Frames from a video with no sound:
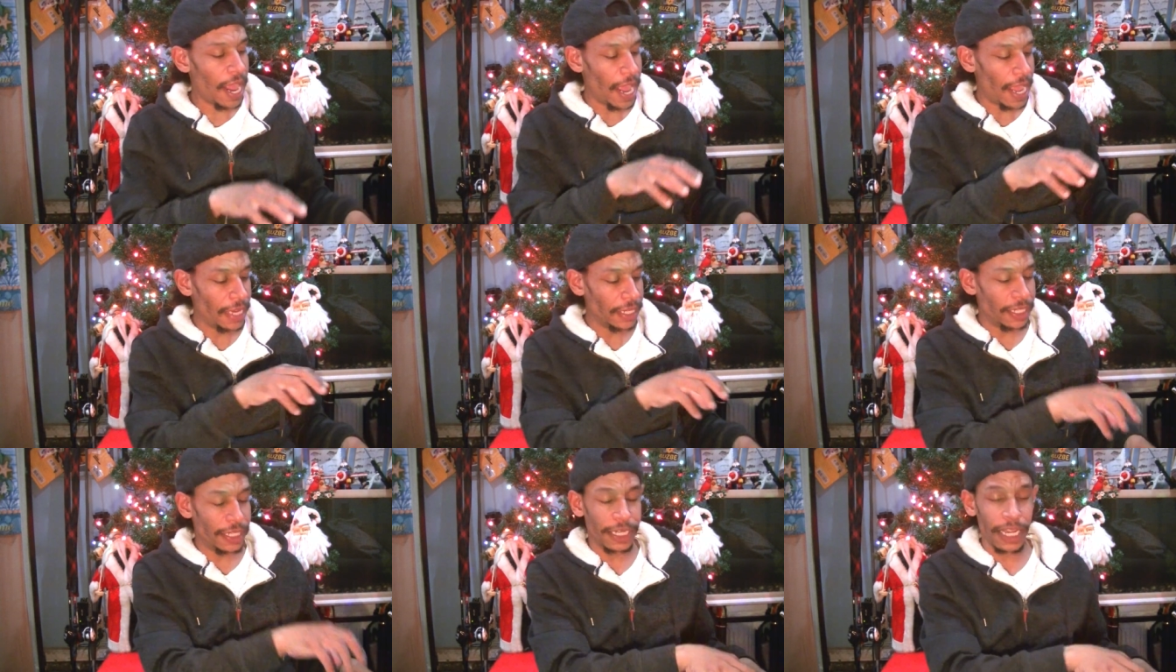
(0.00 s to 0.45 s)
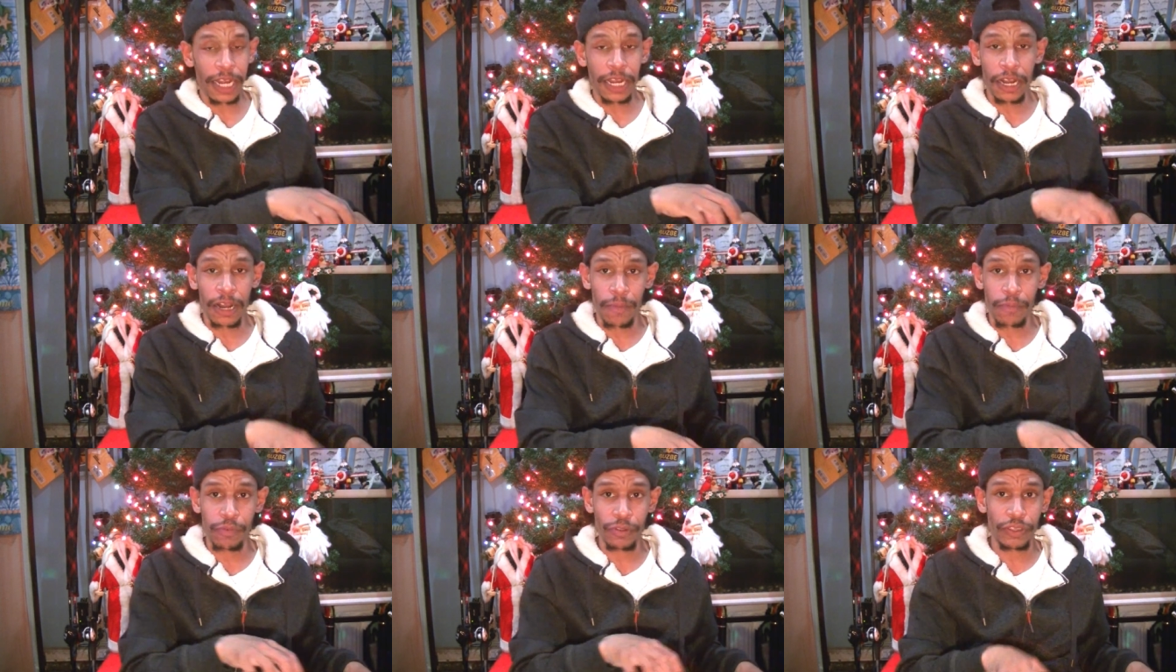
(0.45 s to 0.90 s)
and set
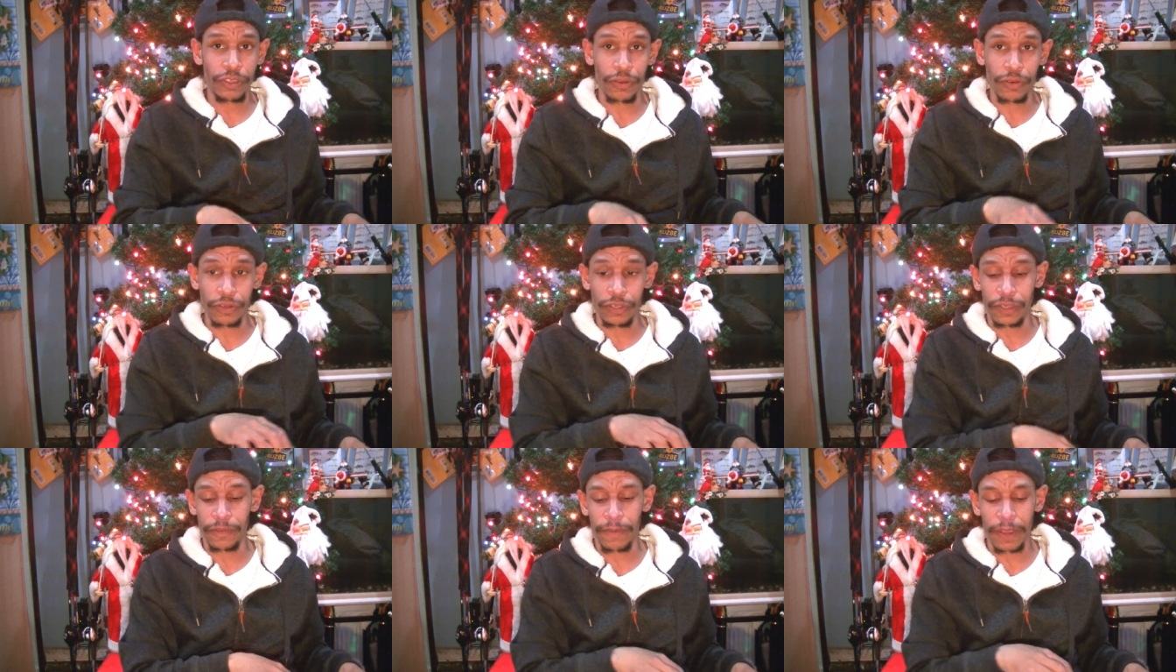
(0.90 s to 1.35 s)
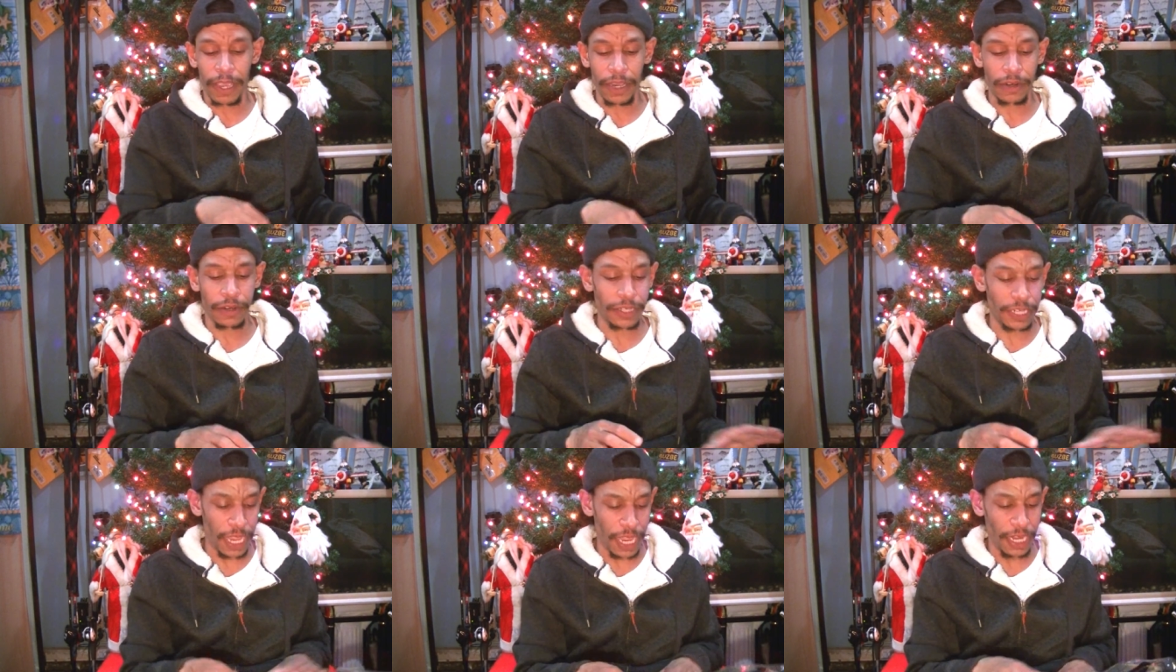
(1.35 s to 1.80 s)
it up with those
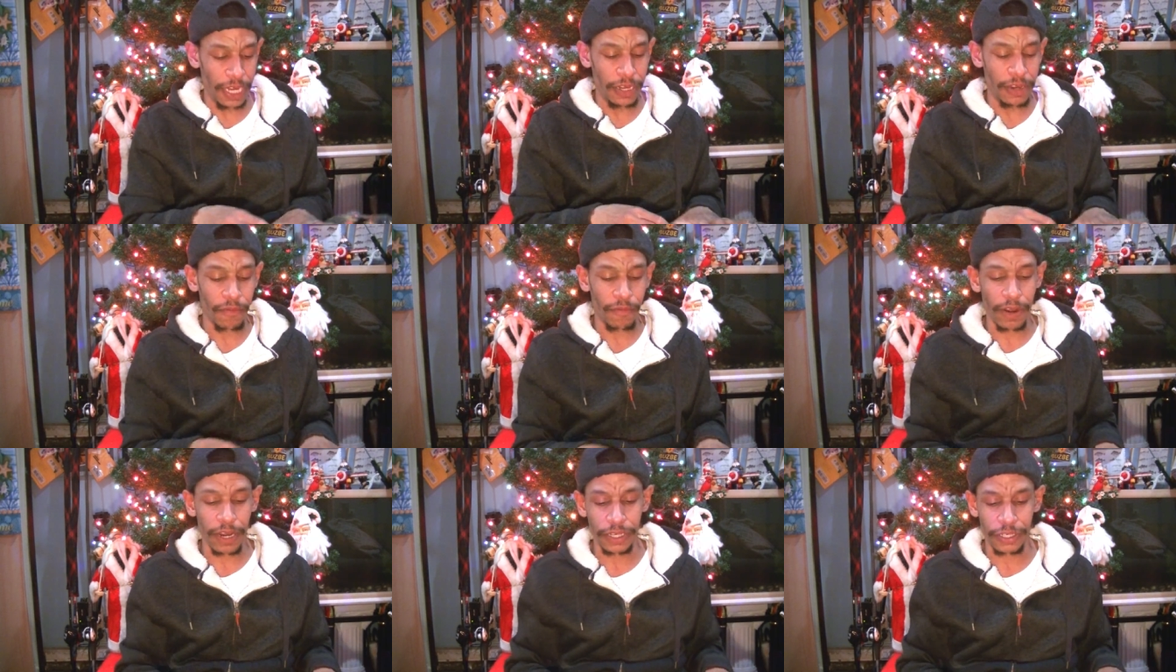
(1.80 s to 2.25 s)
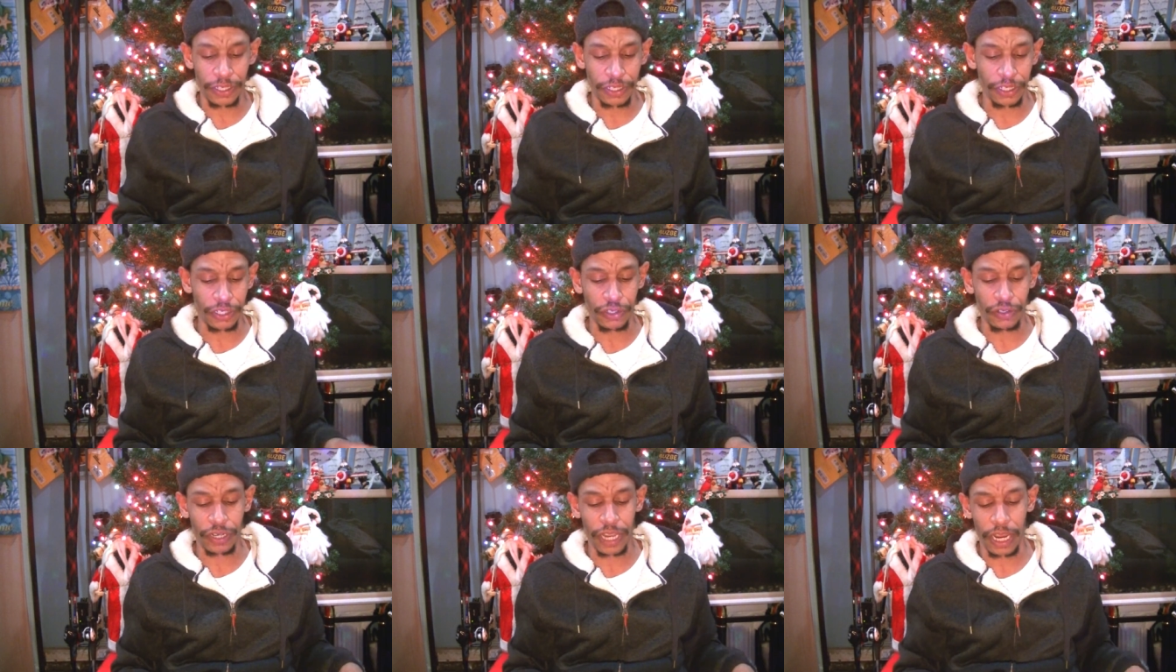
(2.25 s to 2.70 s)
dividers any
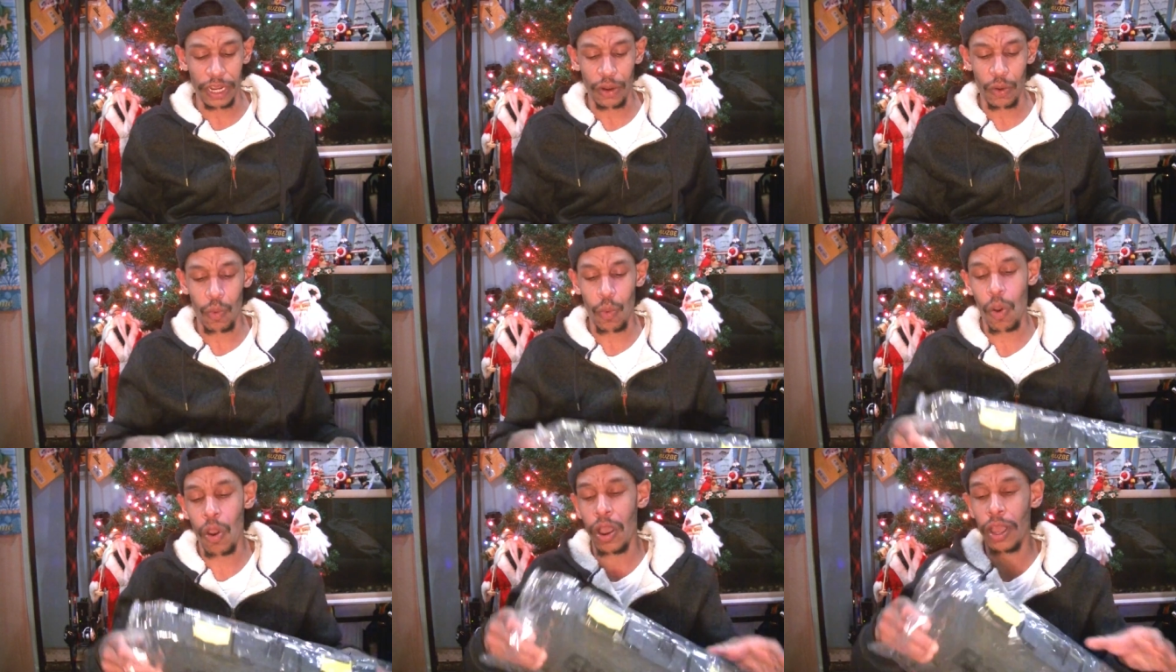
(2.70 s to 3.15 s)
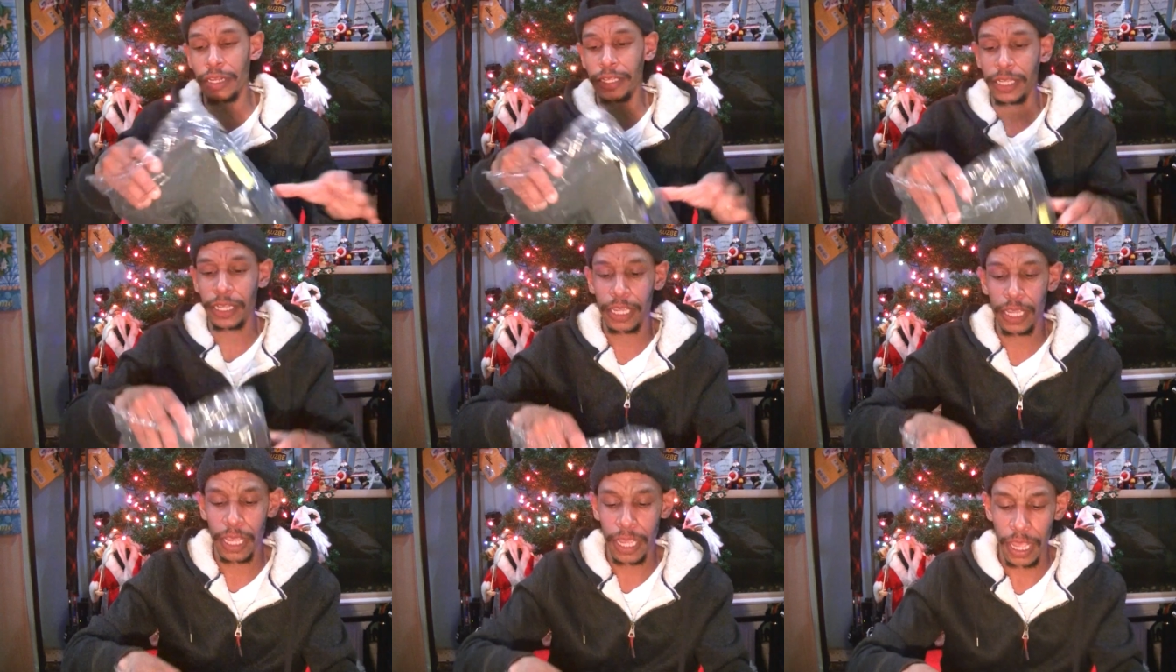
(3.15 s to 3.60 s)
directions you kind of want.